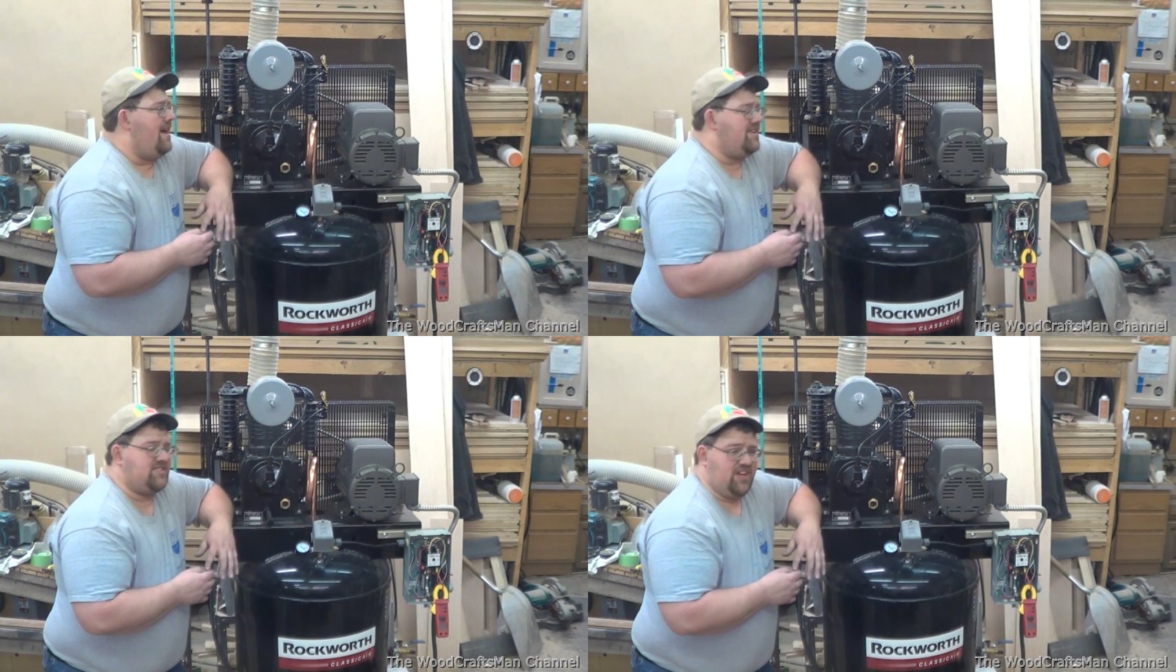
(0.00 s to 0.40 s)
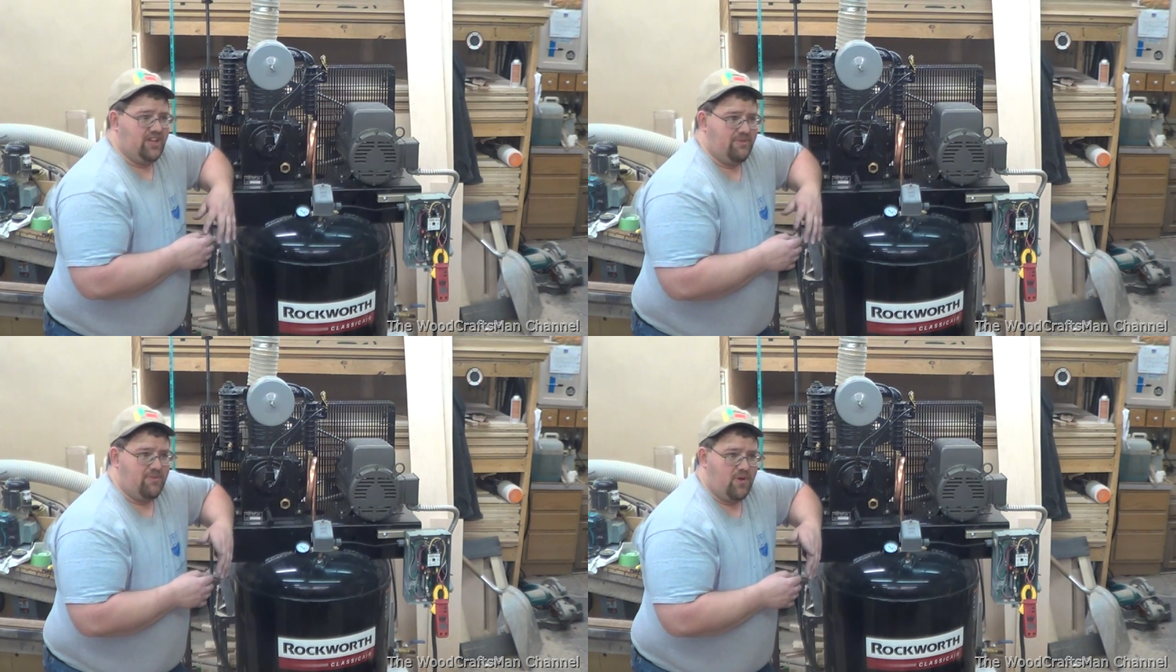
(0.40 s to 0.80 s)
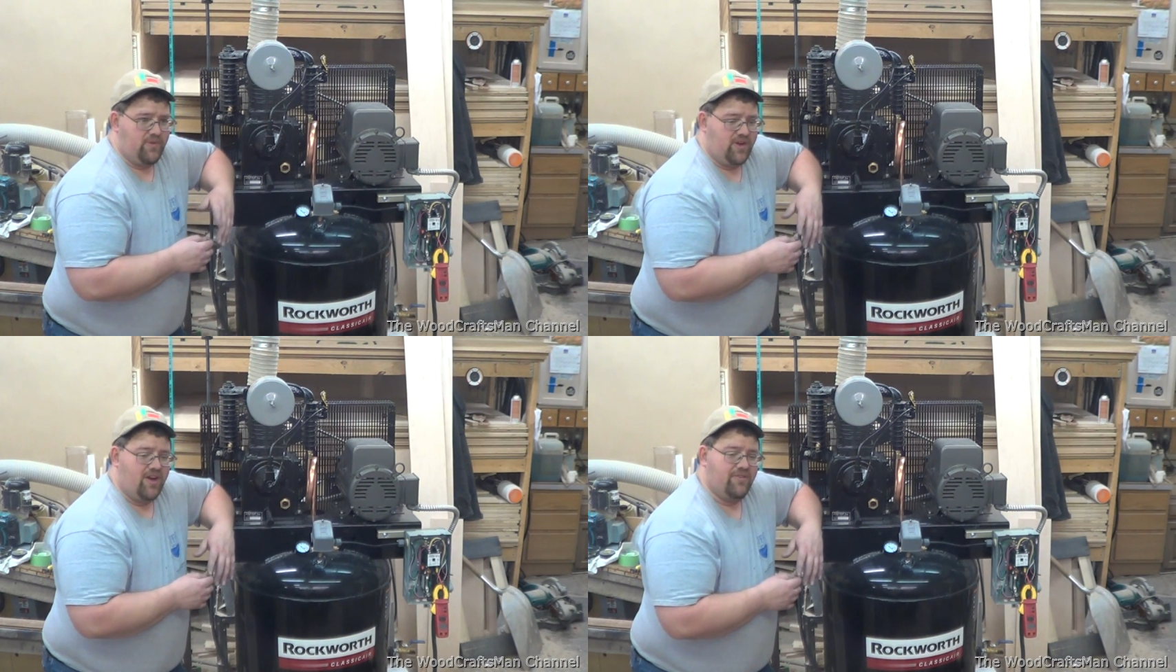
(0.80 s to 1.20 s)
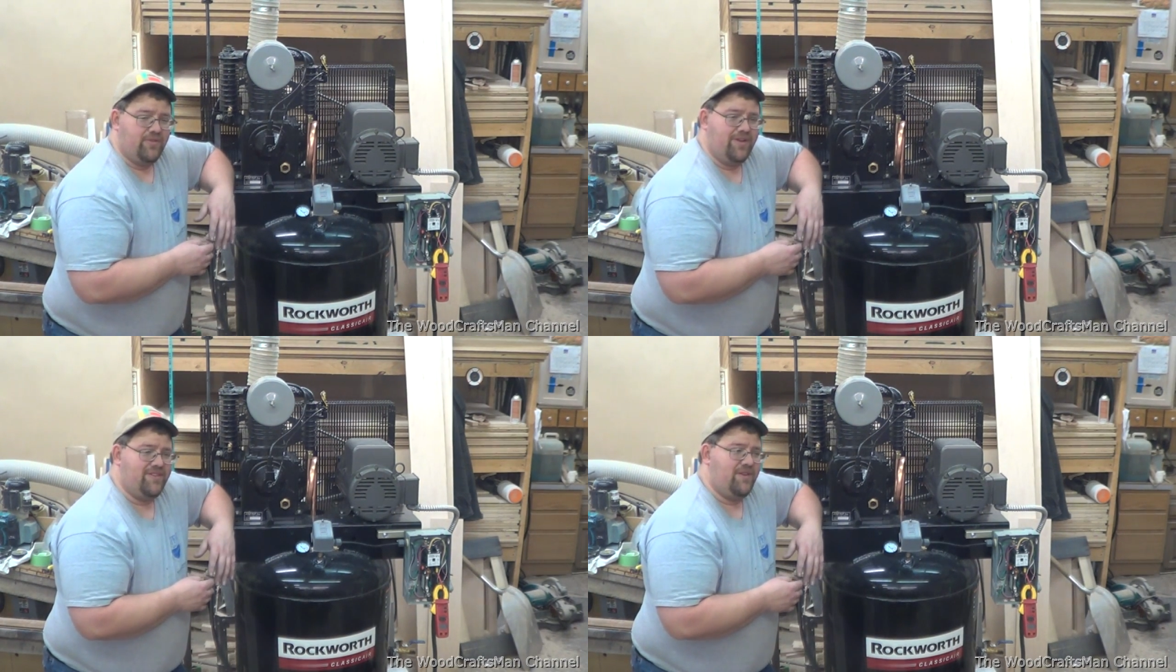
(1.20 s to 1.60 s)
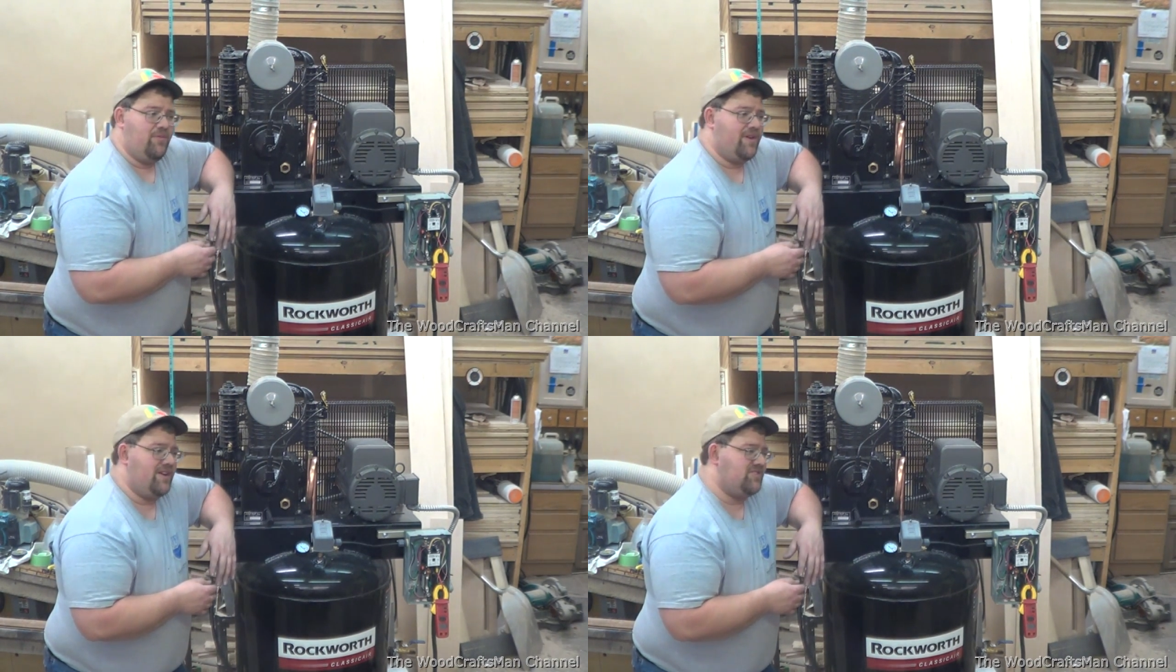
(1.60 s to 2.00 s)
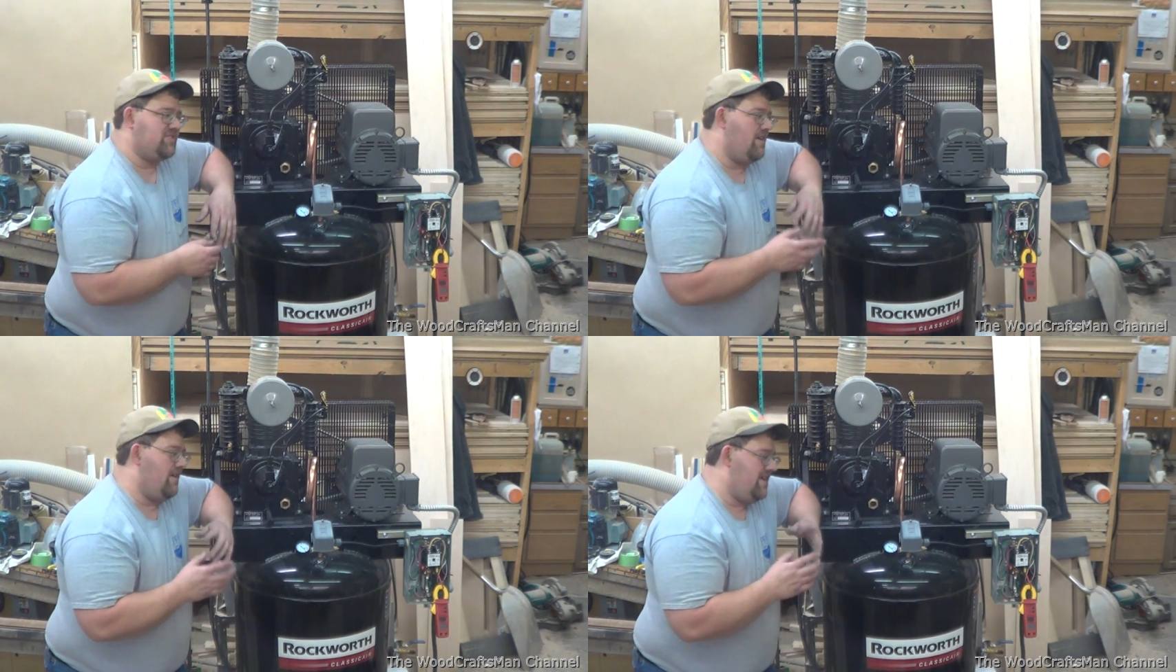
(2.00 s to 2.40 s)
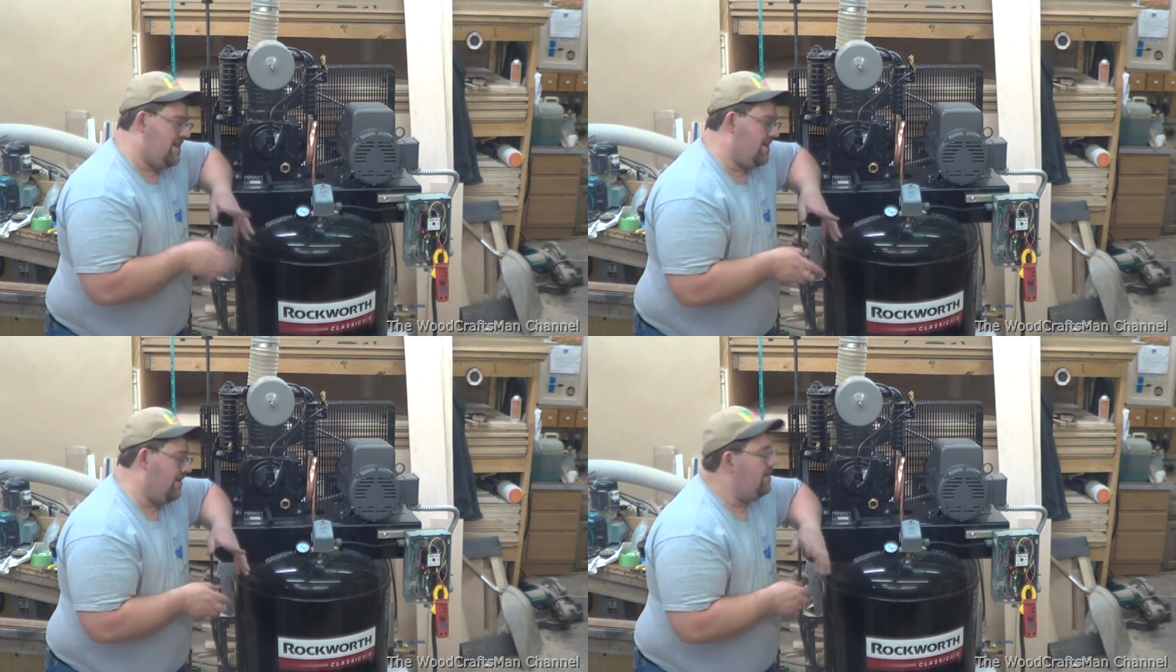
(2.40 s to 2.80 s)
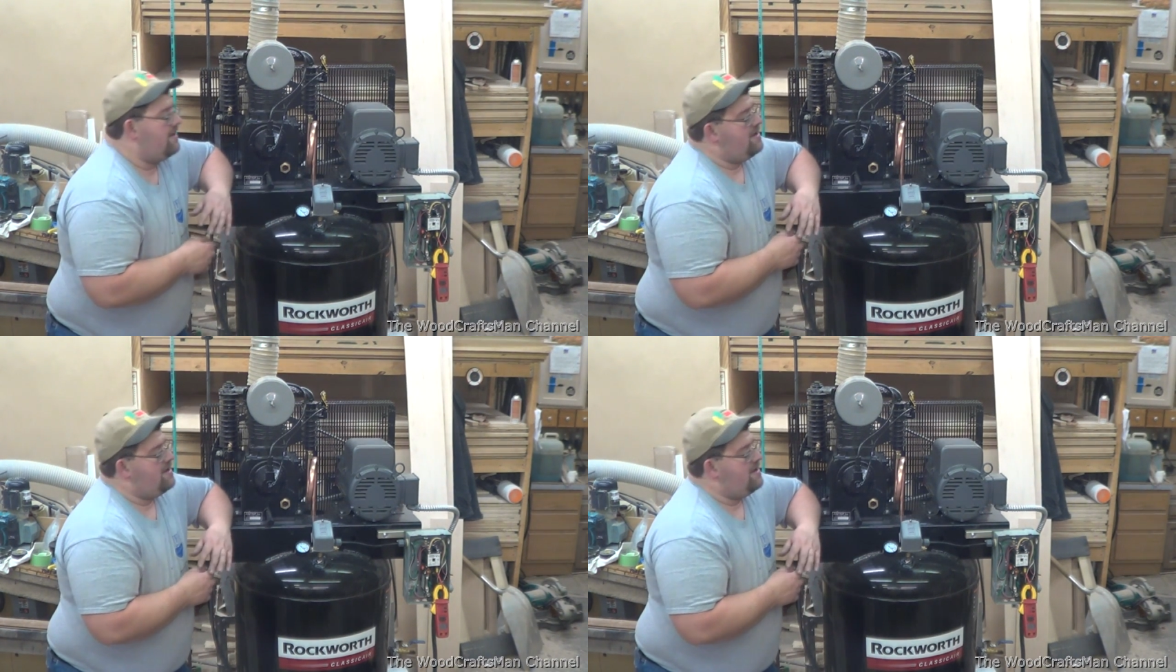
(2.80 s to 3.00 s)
I saw a little bit more recovery than what I saw here.